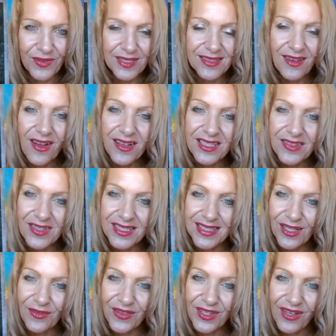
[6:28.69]
the sides of
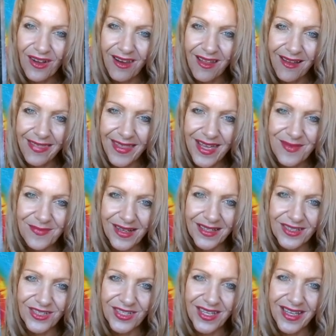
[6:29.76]
yourself you don't like that much.